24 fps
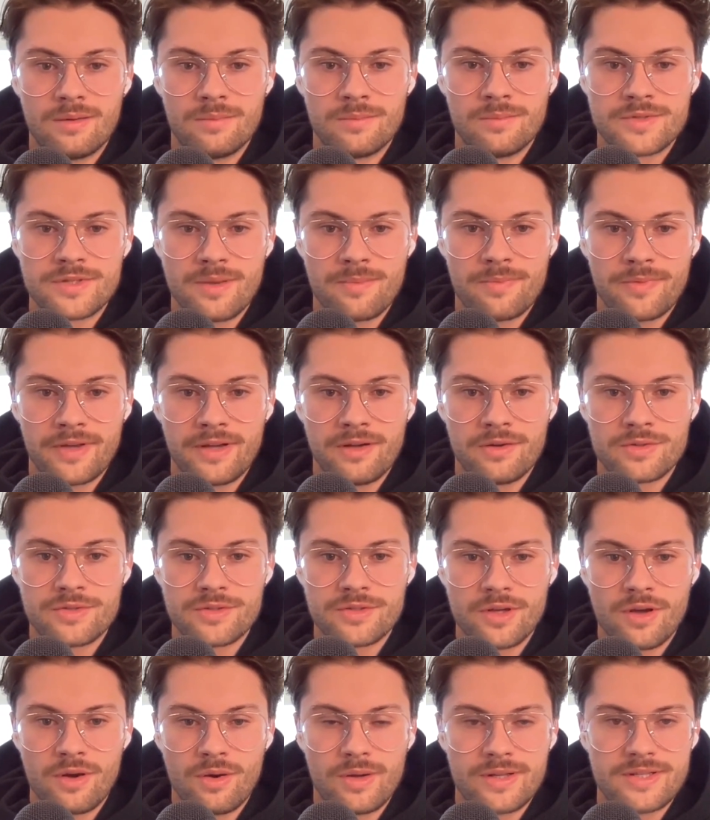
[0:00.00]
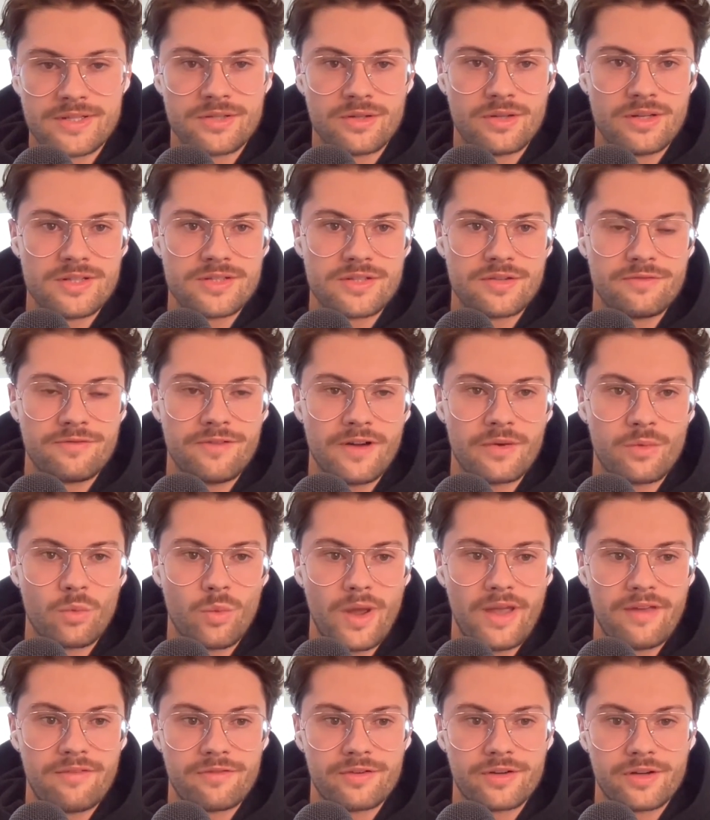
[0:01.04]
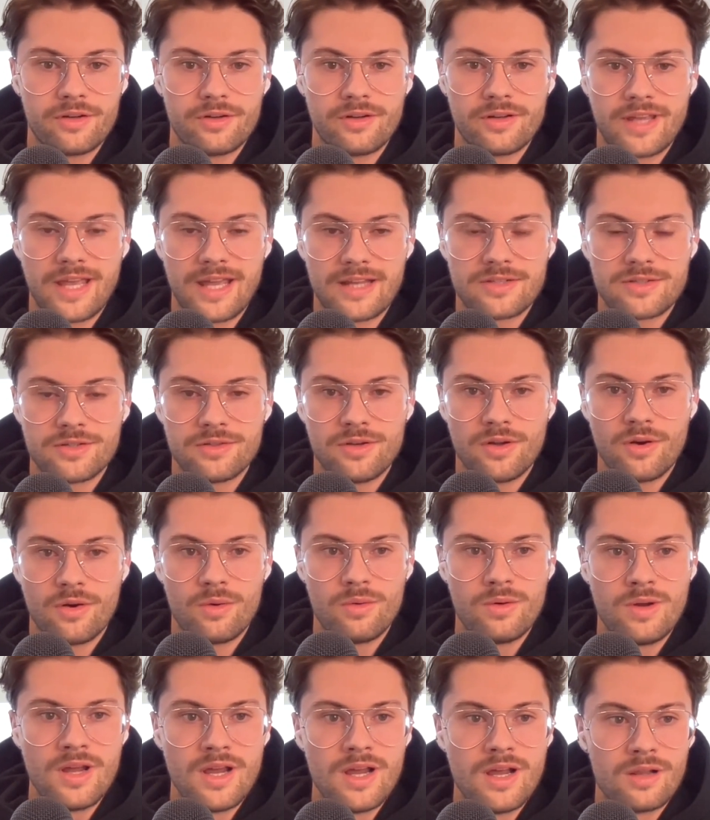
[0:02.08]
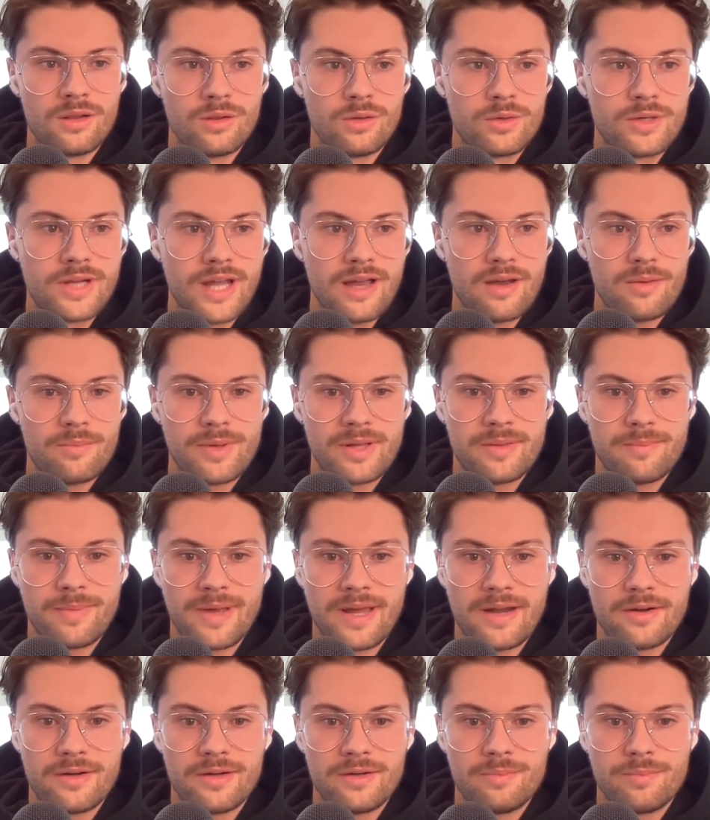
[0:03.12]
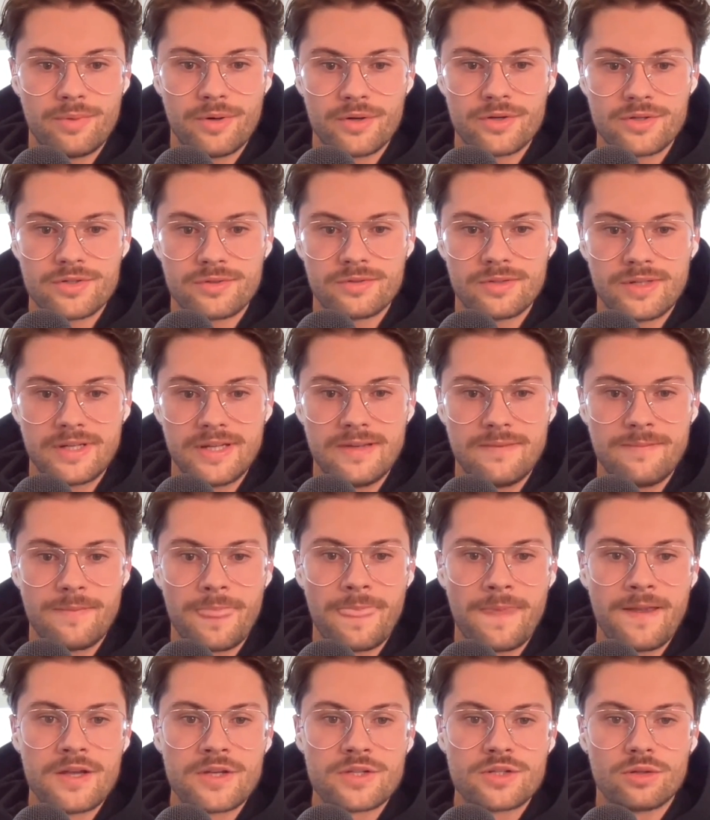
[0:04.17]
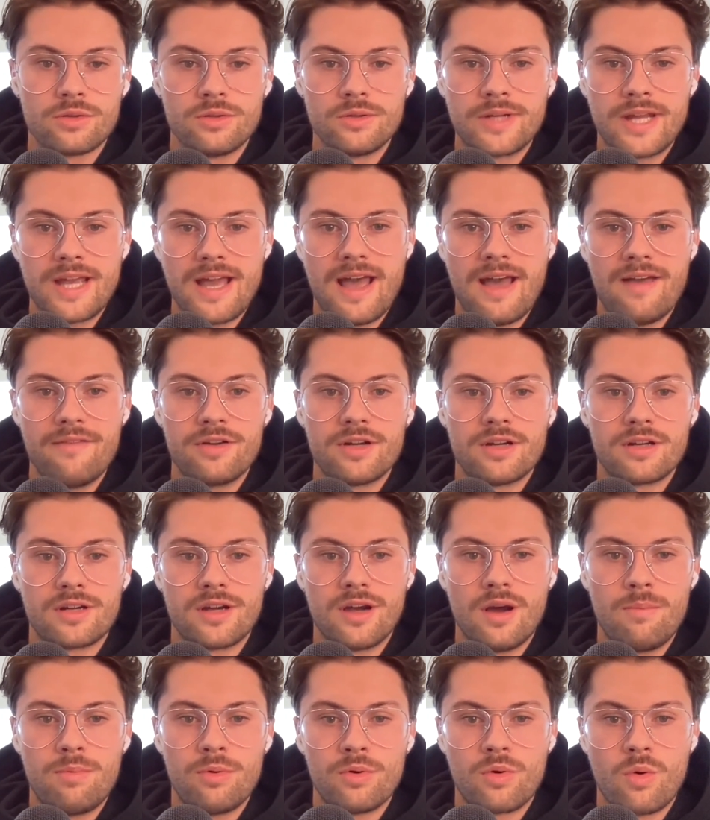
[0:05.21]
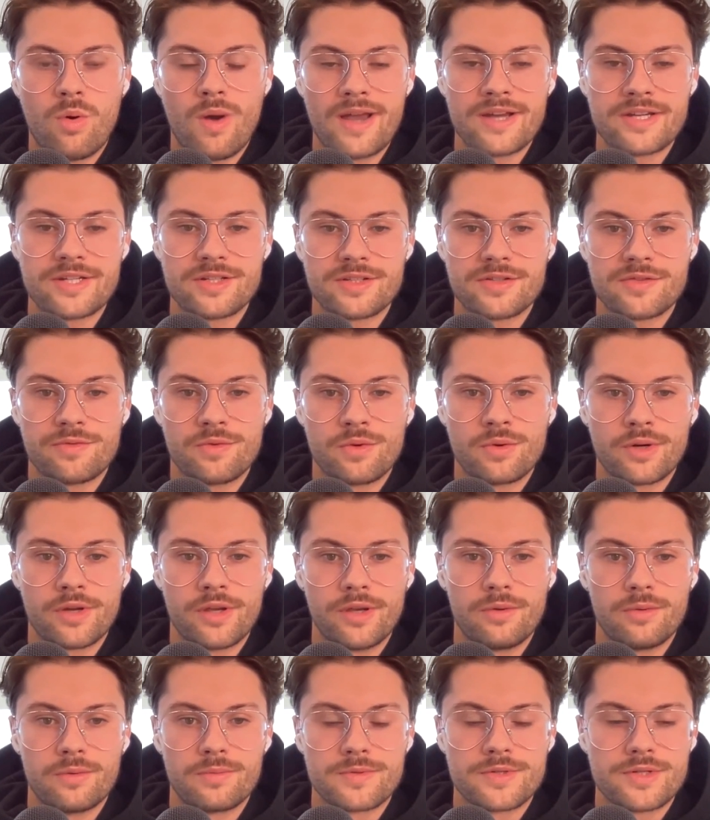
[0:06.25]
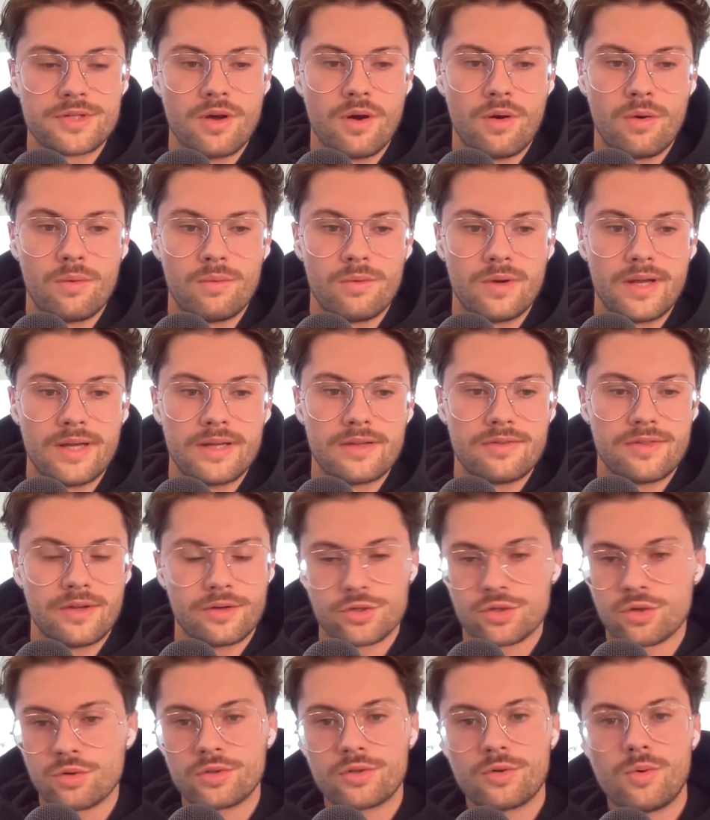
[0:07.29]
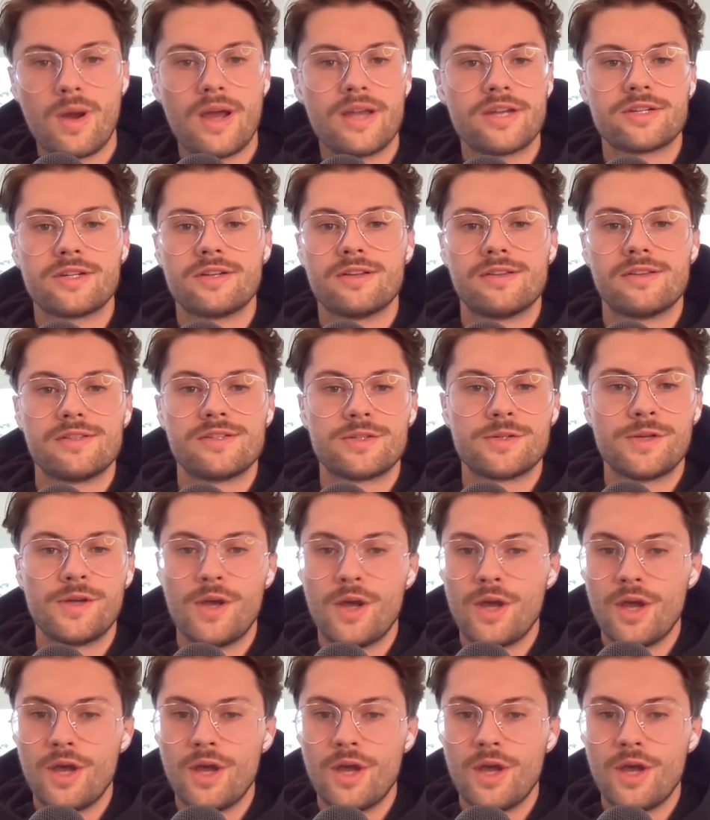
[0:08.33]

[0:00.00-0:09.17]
Something also, it's a fun way for you to get to know Luca a bit better personally. So, Luca, I have a couple questions for you. So they're short questions.